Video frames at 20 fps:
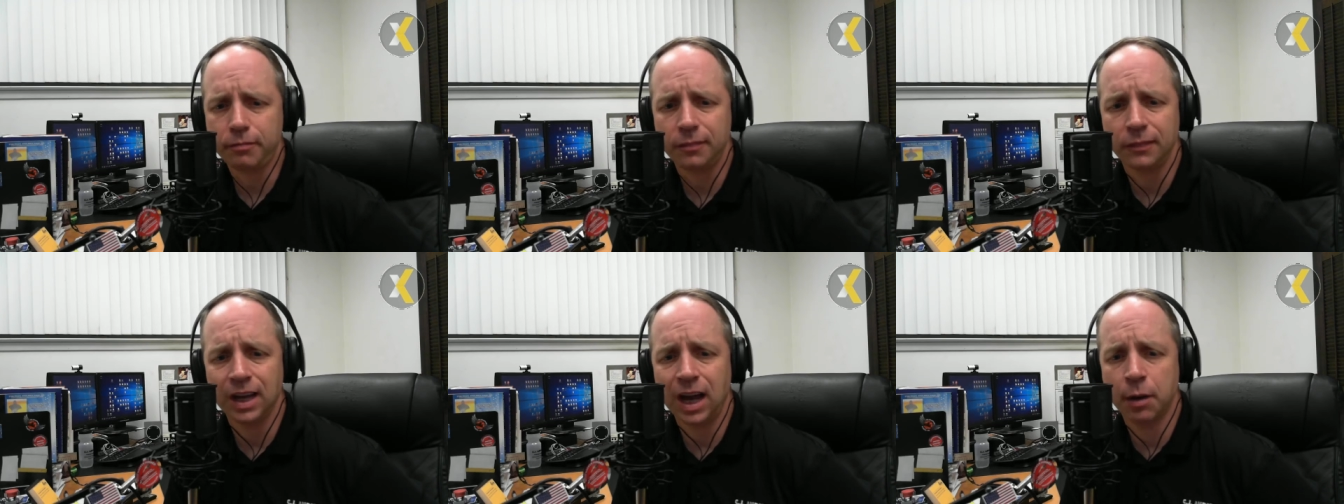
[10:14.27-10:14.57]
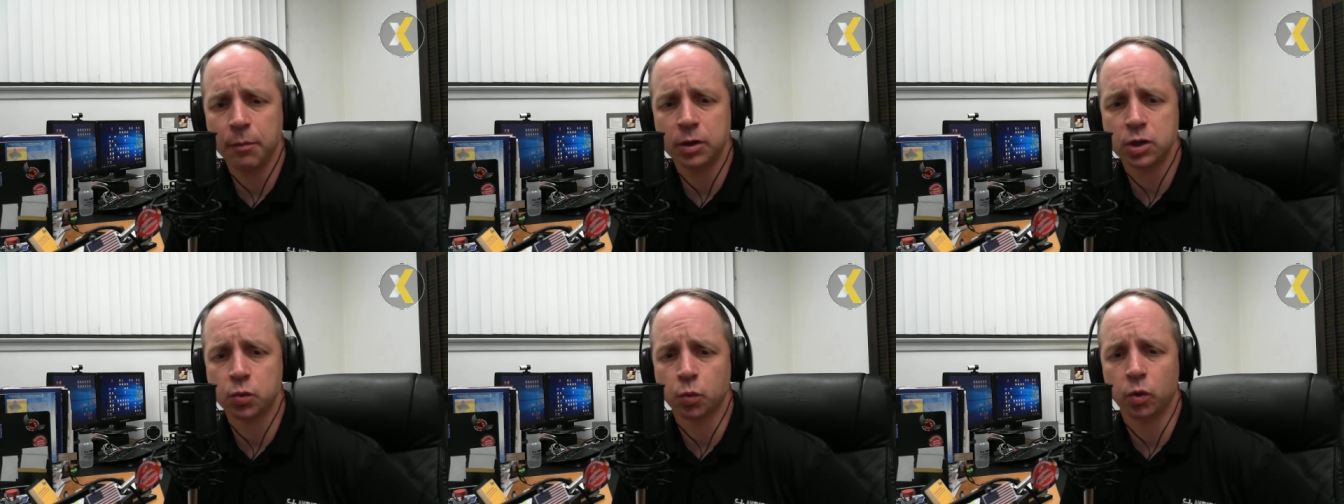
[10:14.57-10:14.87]
how
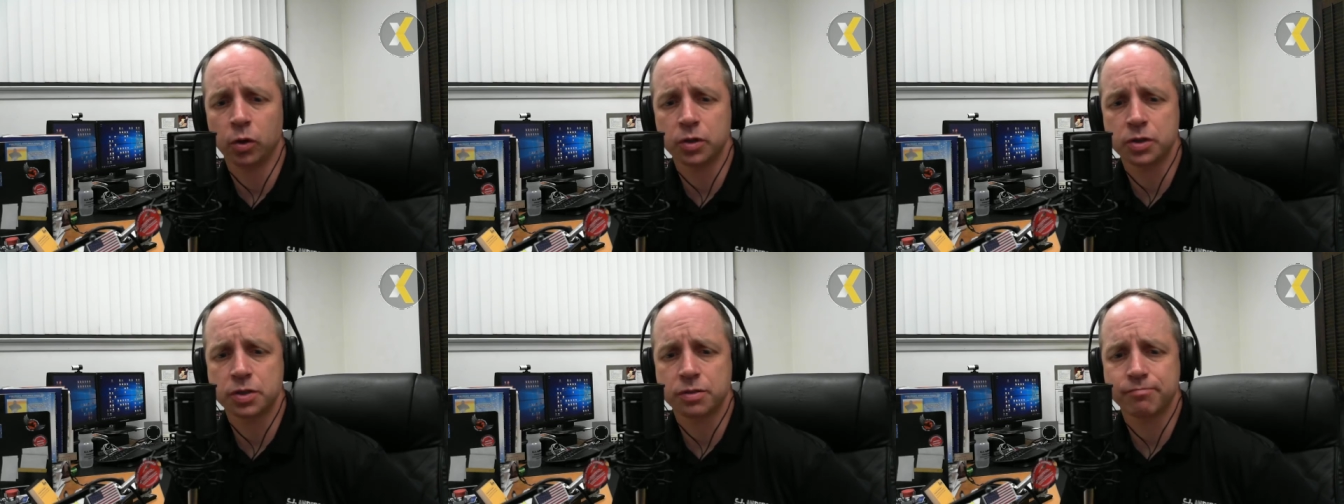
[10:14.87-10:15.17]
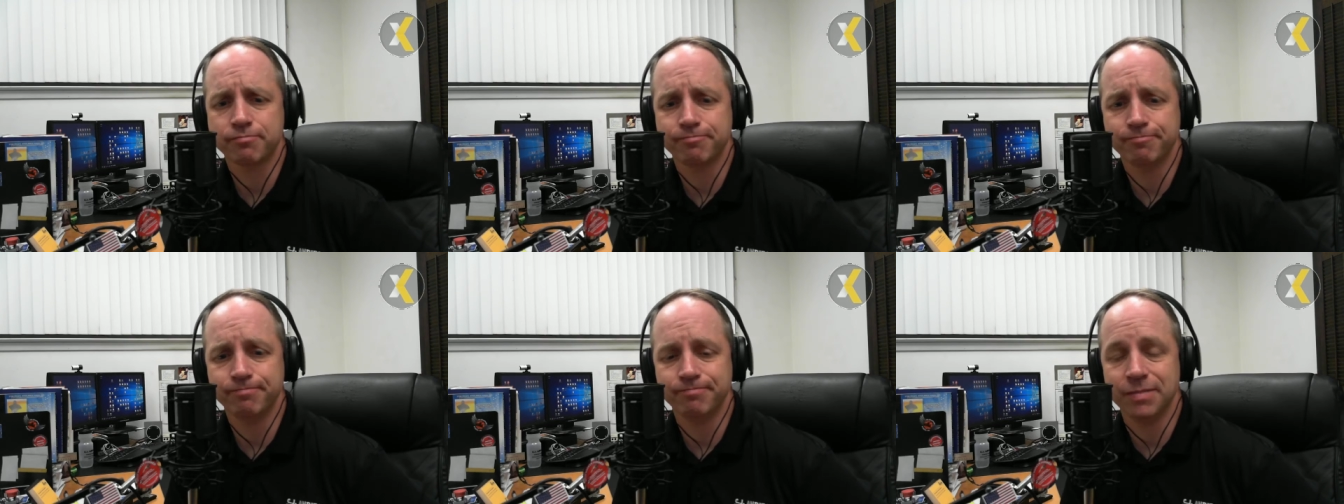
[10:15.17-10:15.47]
much worse
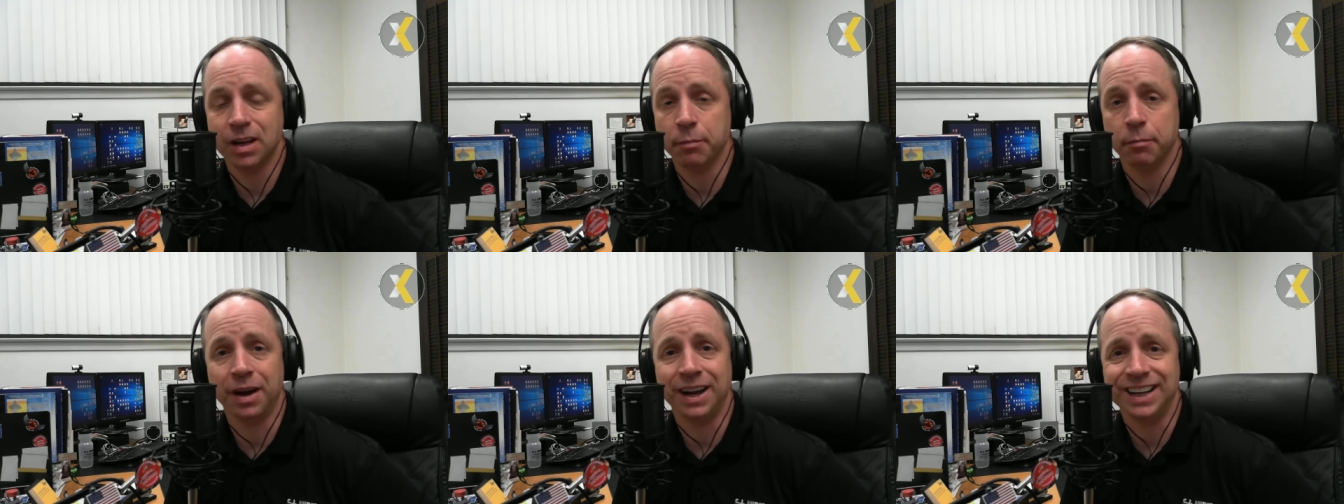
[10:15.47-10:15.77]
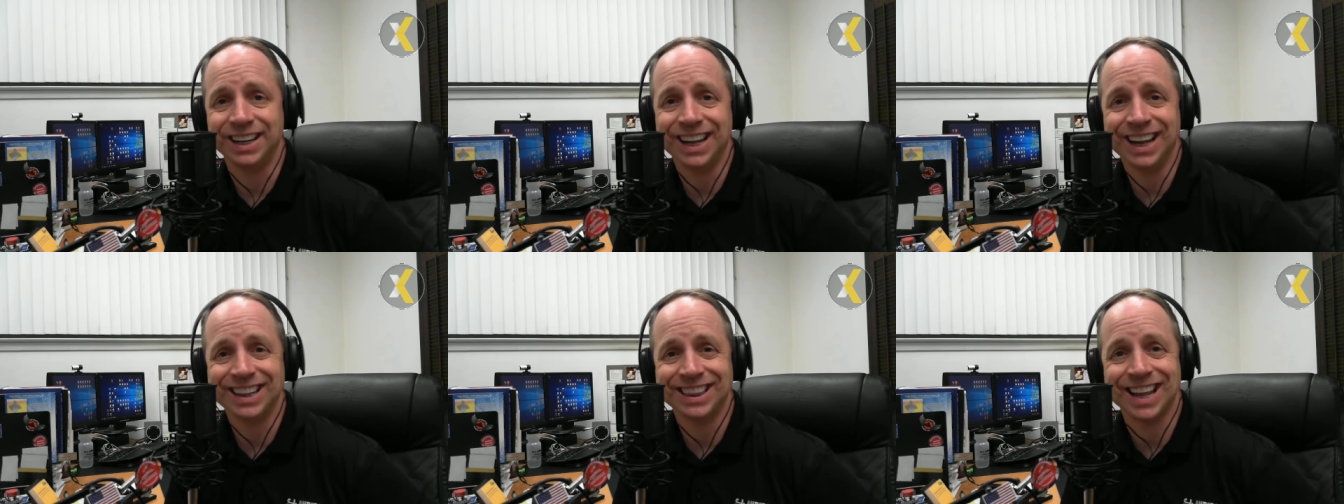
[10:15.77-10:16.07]
it might
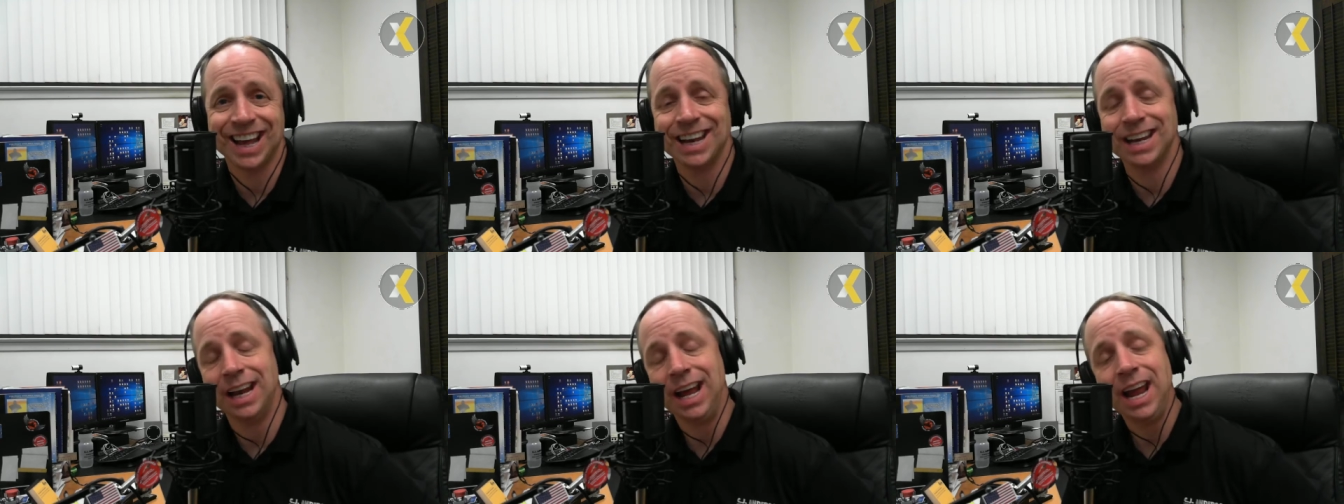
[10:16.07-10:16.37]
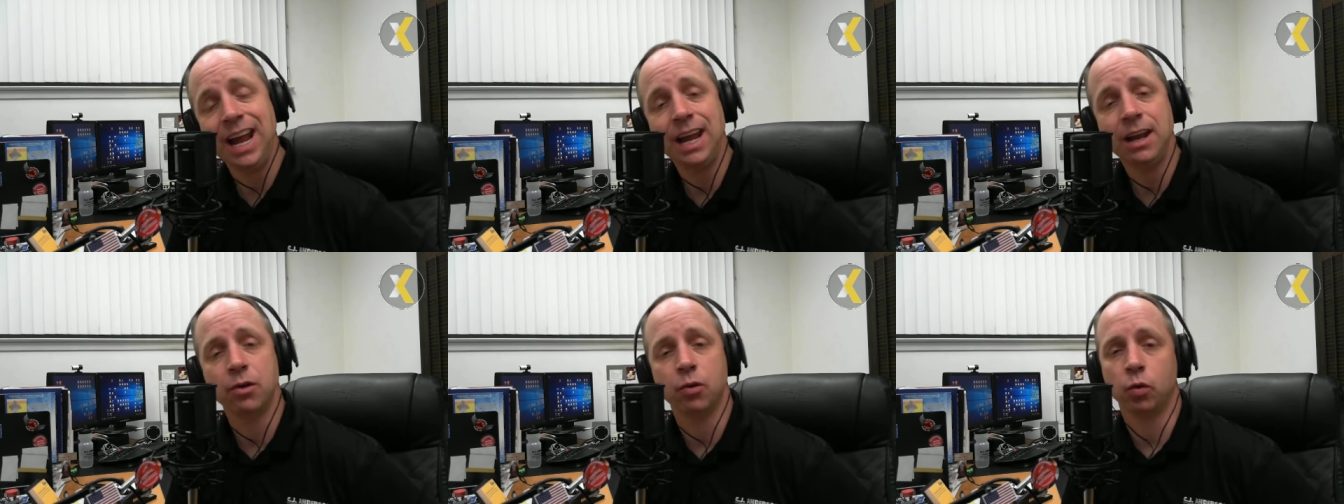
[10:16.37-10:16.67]
get that
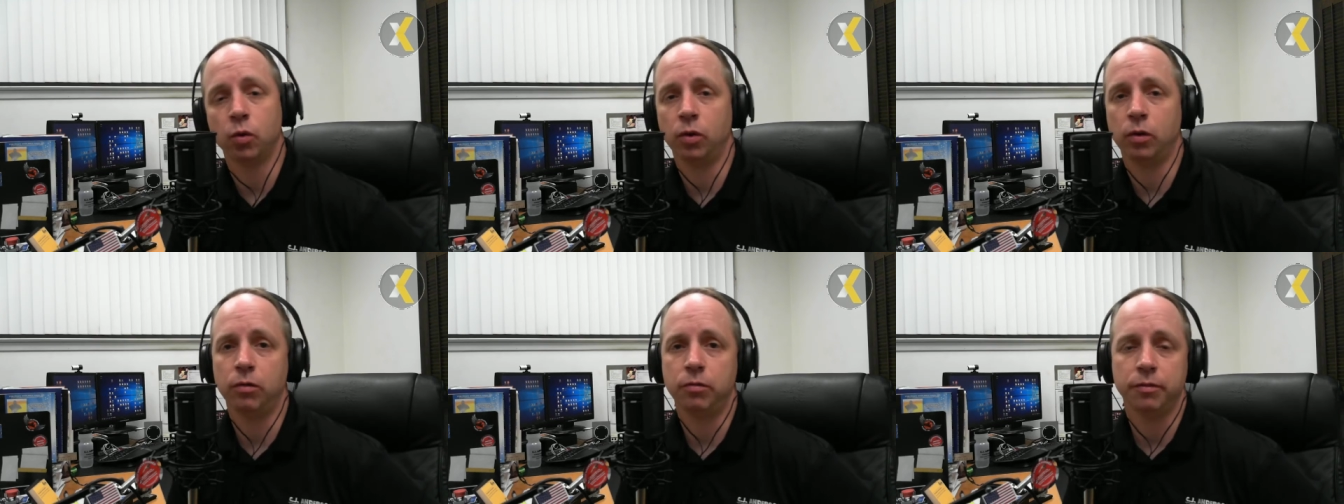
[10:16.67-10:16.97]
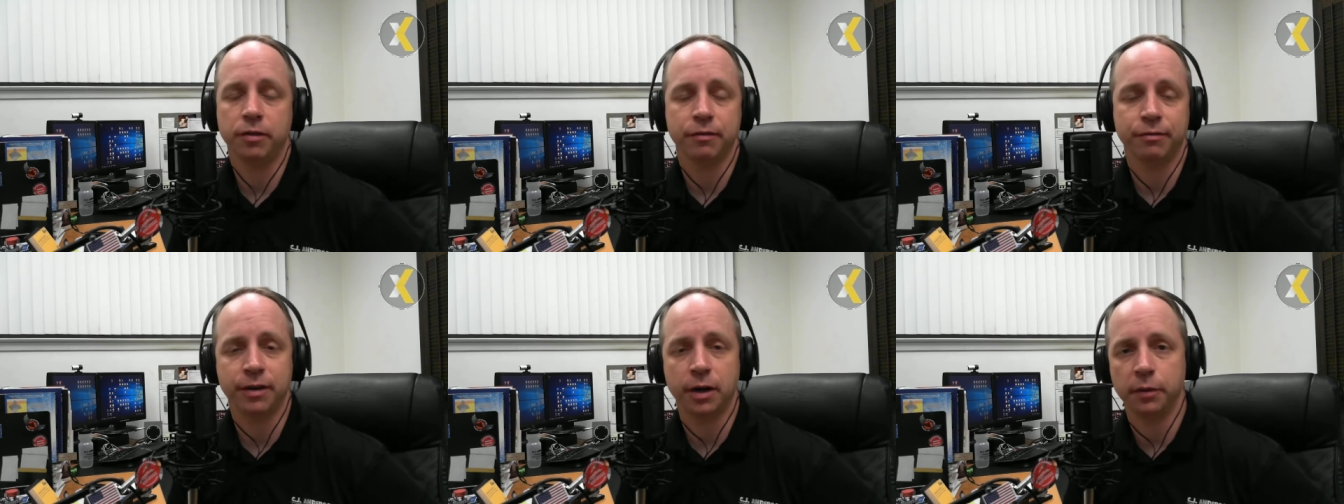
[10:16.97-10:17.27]
night or
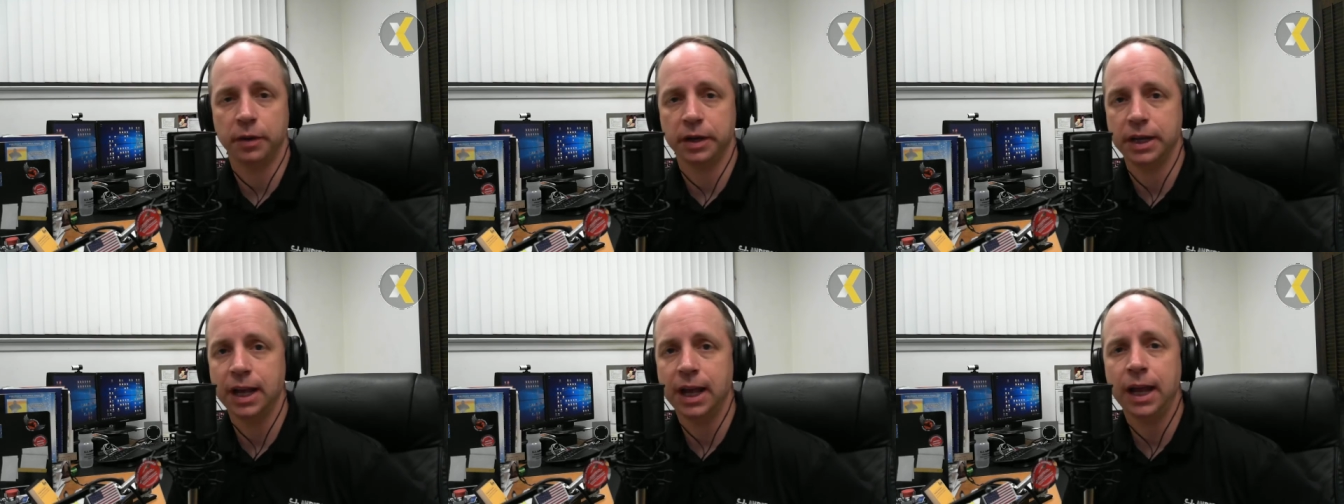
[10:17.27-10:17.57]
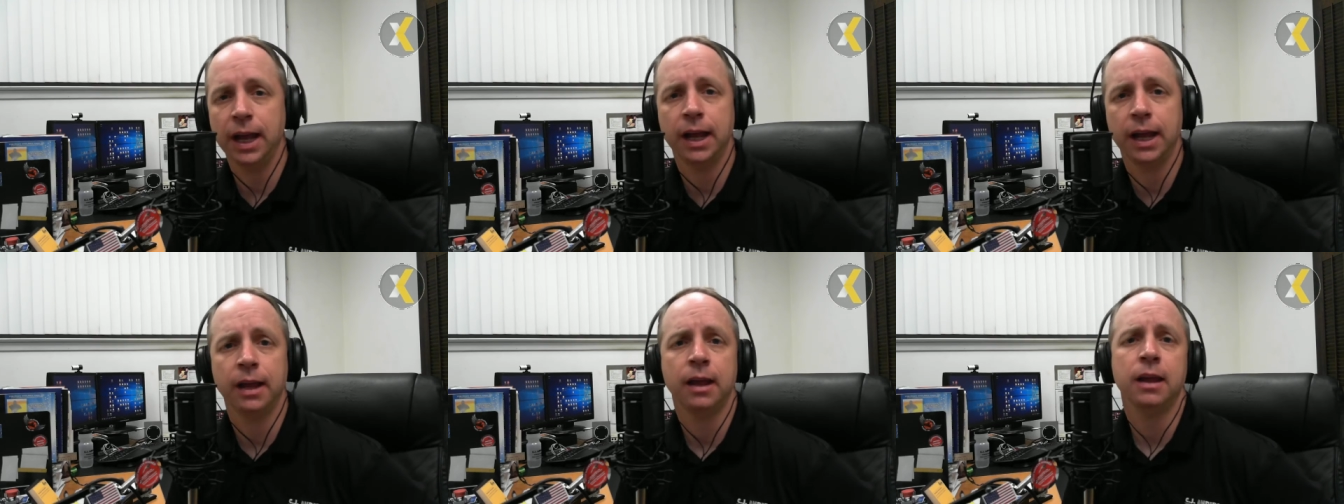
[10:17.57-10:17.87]
the following
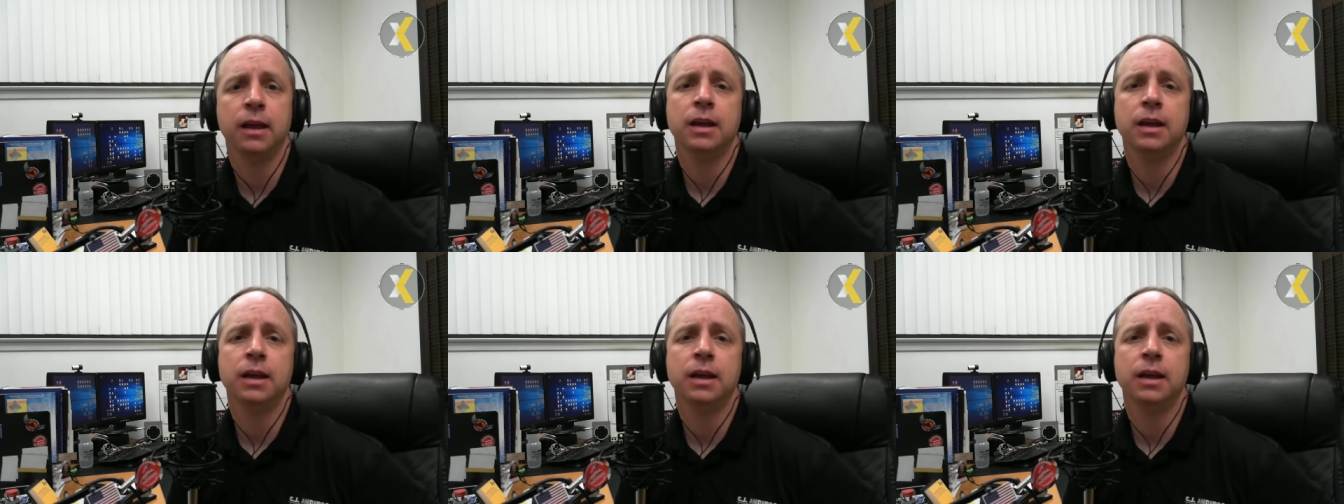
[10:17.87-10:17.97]
day.